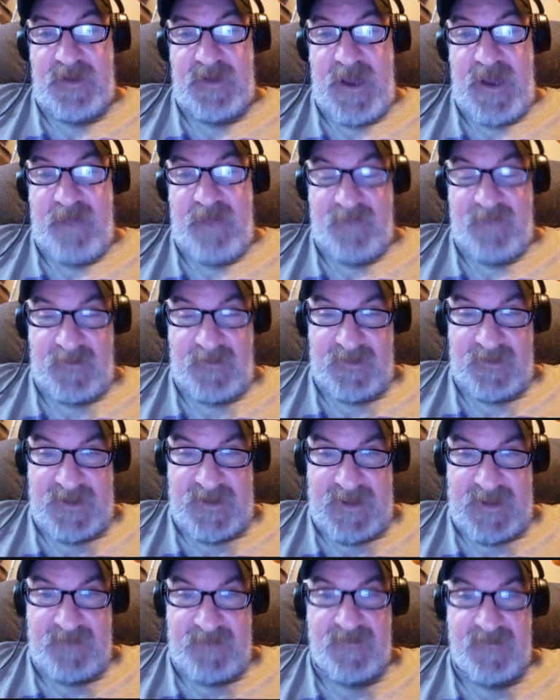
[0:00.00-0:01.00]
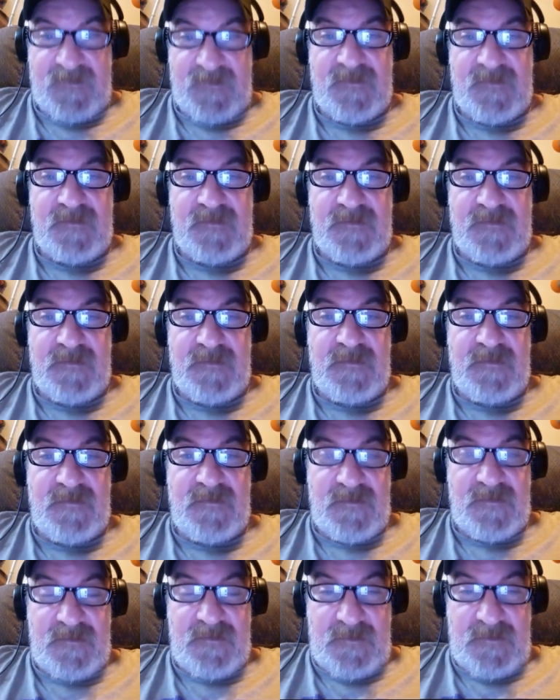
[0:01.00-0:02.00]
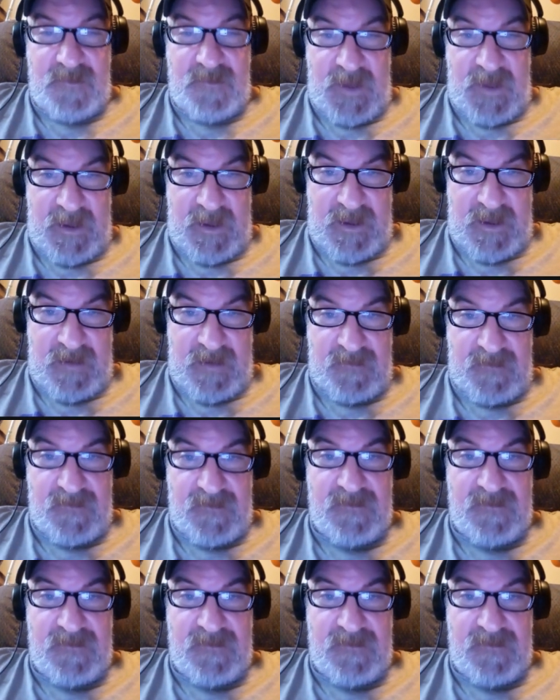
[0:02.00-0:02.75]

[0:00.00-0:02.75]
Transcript: after the team uh,